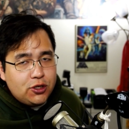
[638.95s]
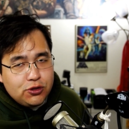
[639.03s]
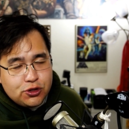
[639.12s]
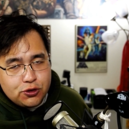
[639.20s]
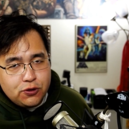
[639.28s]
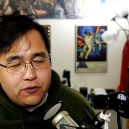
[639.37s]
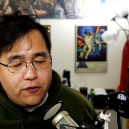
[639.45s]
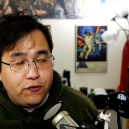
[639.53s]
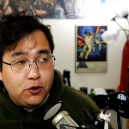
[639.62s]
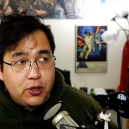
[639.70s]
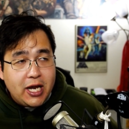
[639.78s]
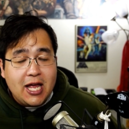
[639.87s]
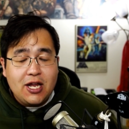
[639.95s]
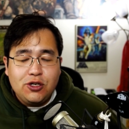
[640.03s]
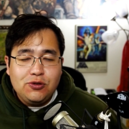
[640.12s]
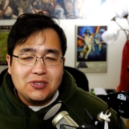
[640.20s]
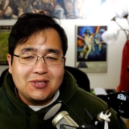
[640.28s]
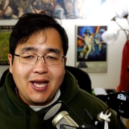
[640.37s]
new true fluid head,
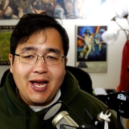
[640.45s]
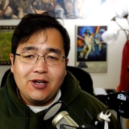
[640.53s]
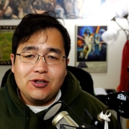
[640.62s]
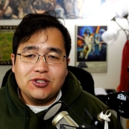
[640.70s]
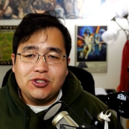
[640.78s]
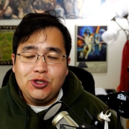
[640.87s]
new sliders,